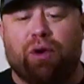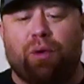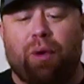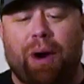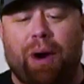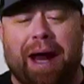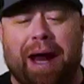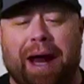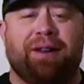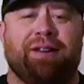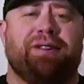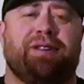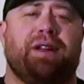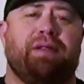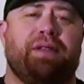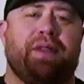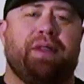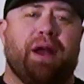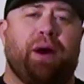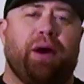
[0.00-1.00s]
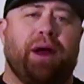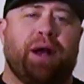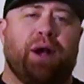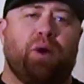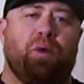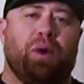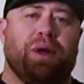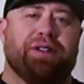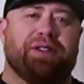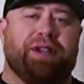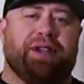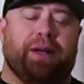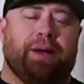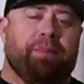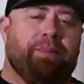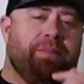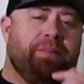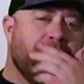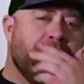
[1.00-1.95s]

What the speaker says: grains that are in a whiskey.